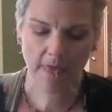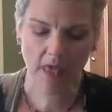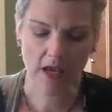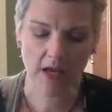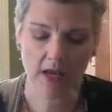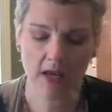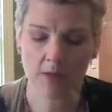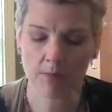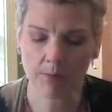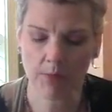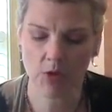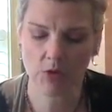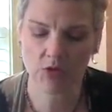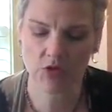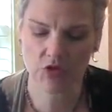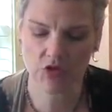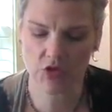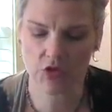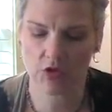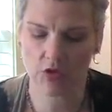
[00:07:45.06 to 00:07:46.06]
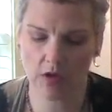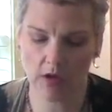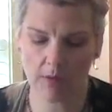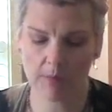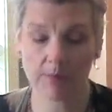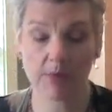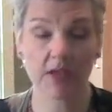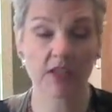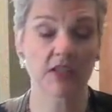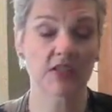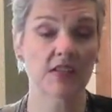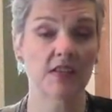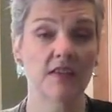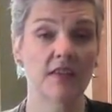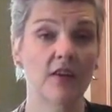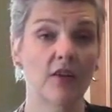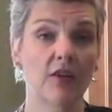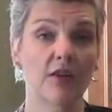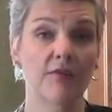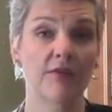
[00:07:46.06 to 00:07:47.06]
Again, post your pics in
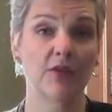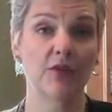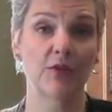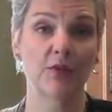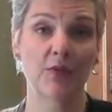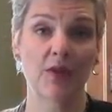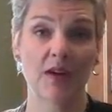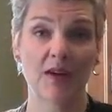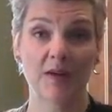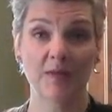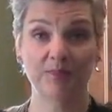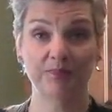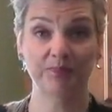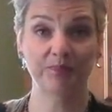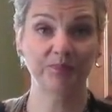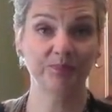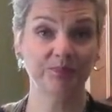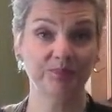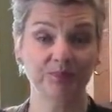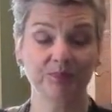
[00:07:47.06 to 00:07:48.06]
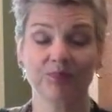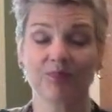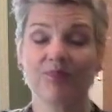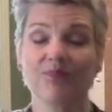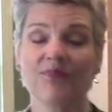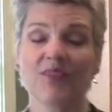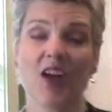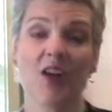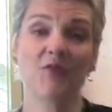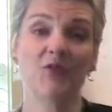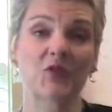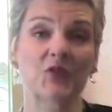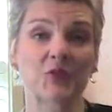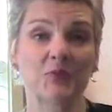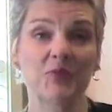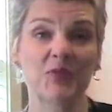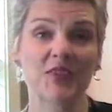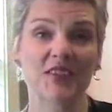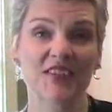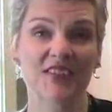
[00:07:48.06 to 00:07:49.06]
there if you of your
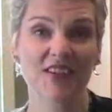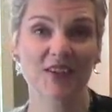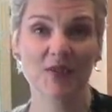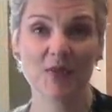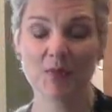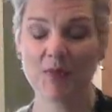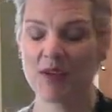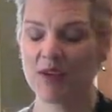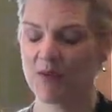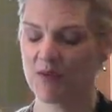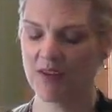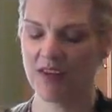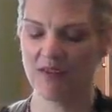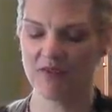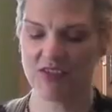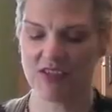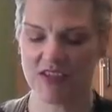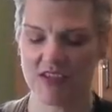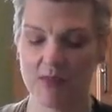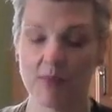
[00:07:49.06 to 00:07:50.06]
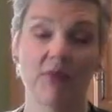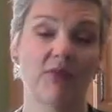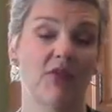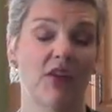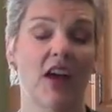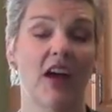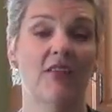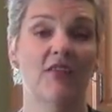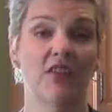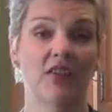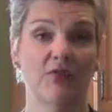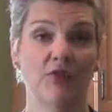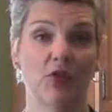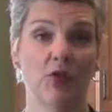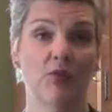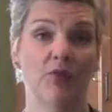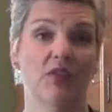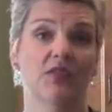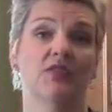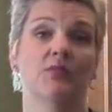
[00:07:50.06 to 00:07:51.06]
smoothies that you make. We'd love to see them. If you have any of your
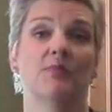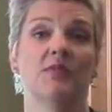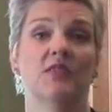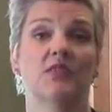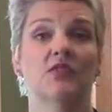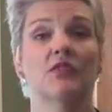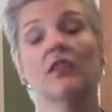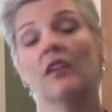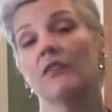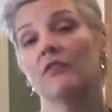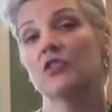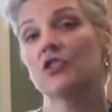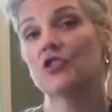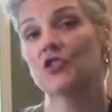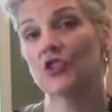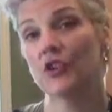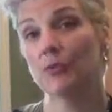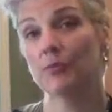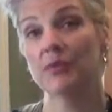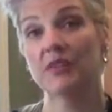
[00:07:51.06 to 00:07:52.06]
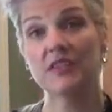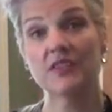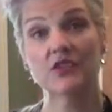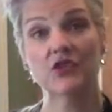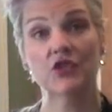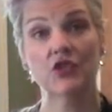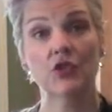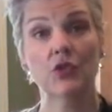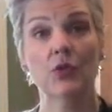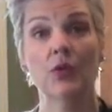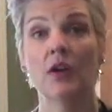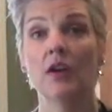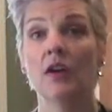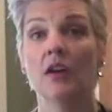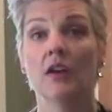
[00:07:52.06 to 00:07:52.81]
own recipes you'd love to share, please do.